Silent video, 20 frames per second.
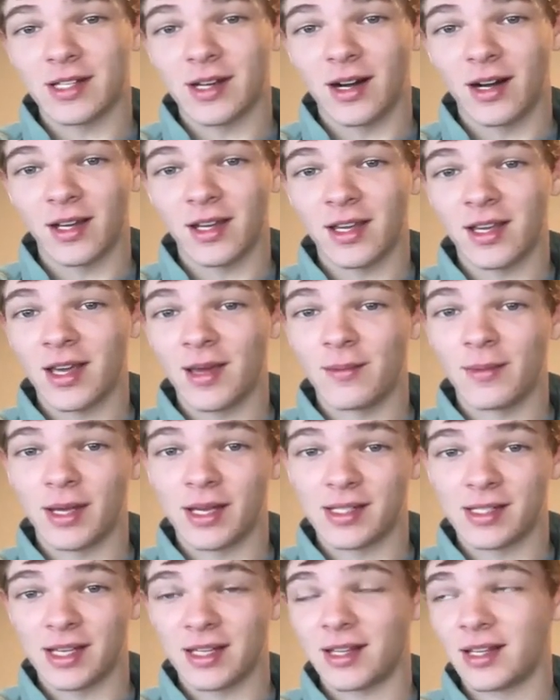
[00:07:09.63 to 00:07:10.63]
hockey game
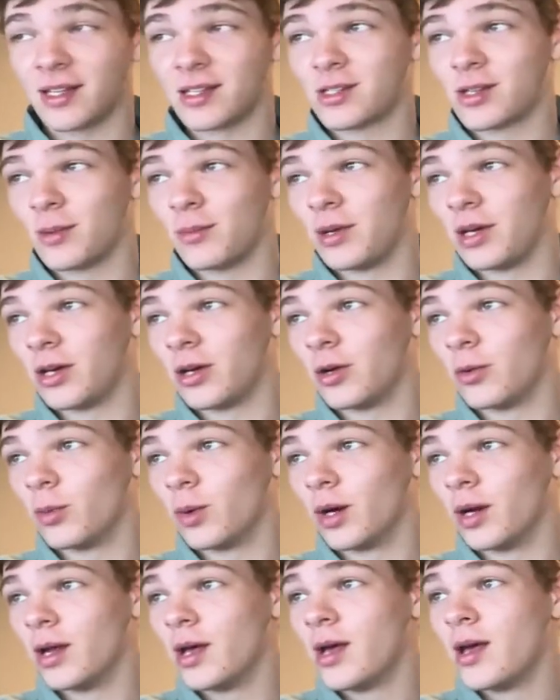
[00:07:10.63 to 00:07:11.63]
because I think it's going to be a good
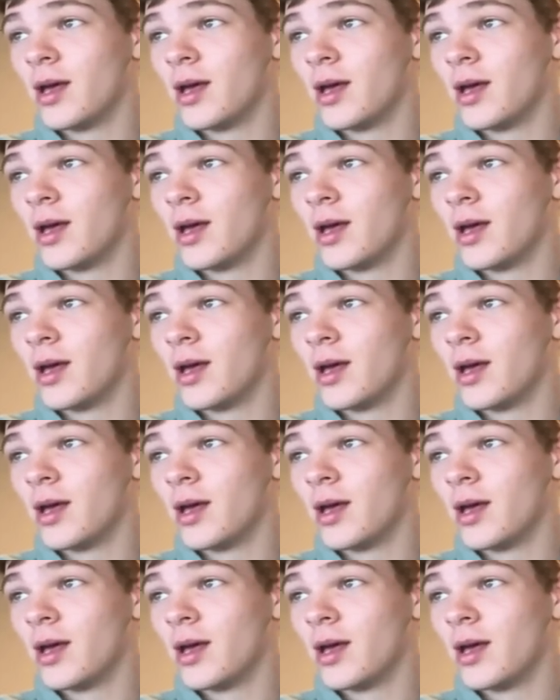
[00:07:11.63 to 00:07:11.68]
one.